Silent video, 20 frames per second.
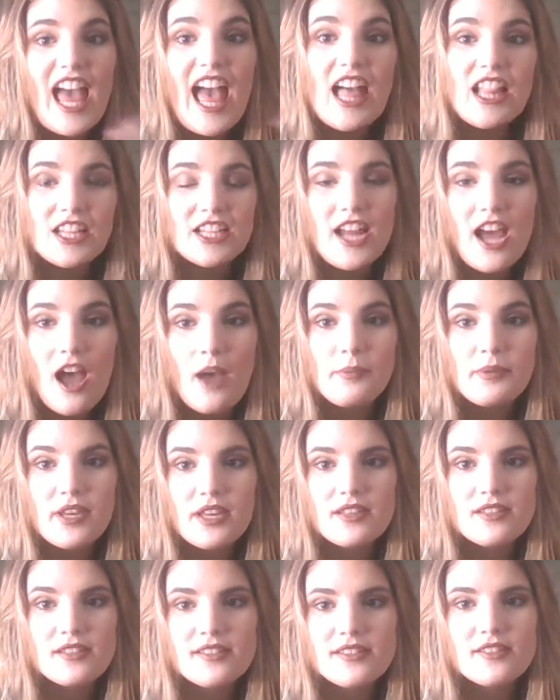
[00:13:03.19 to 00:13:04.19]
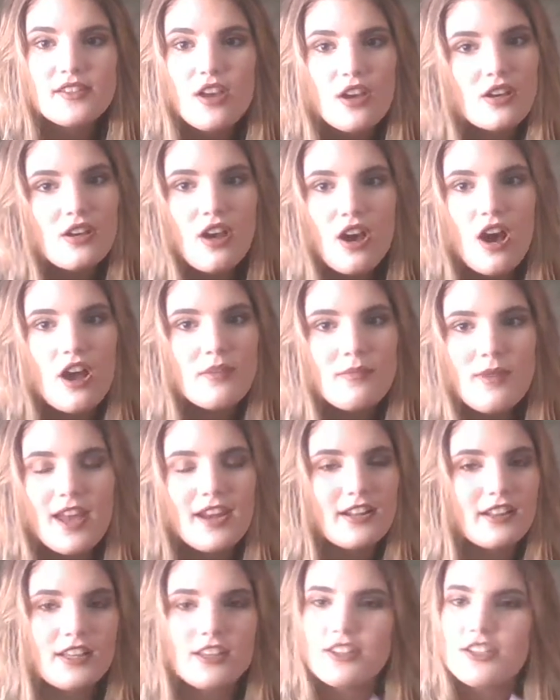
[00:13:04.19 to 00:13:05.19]
Ellen Hopkins,
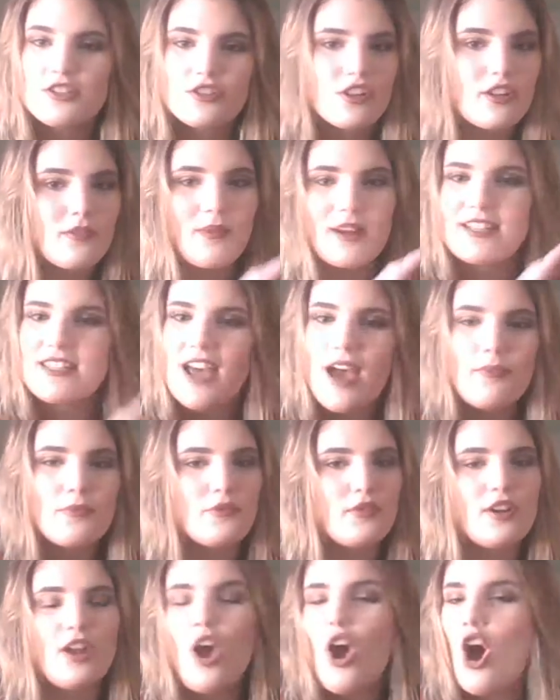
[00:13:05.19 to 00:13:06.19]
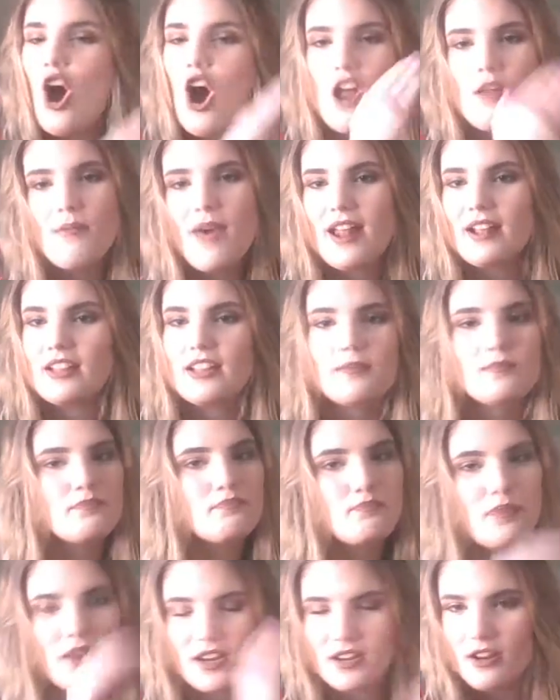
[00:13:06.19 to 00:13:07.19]
automatically. These my top three, automatically
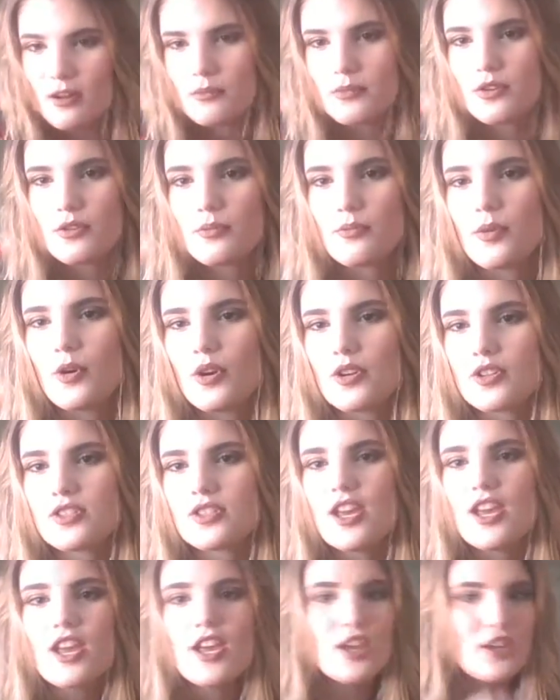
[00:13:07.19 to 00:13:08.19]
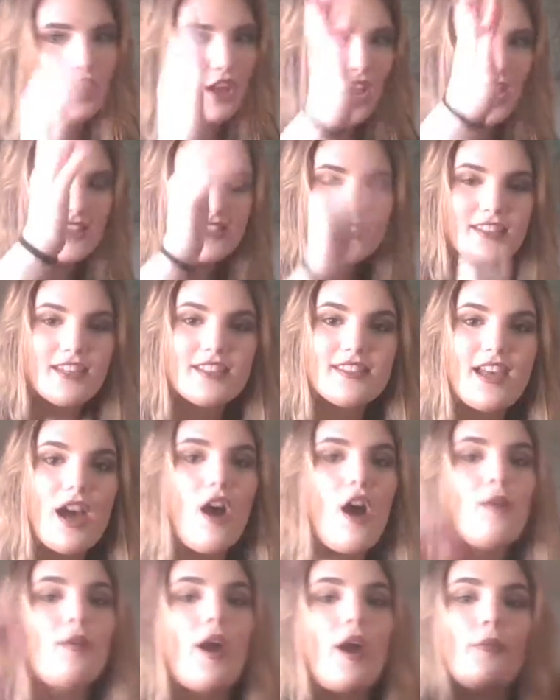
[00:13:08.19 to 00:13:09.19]
picking up your books. I see it's
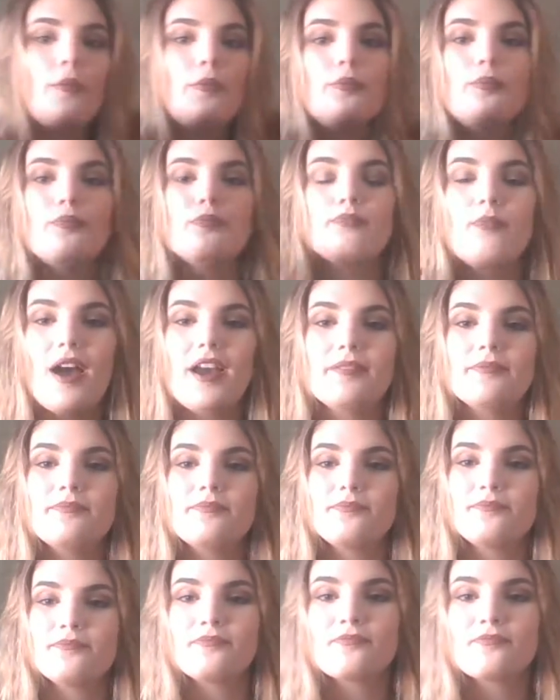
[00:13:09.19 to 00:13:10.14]
out. I'm like, mm, mine.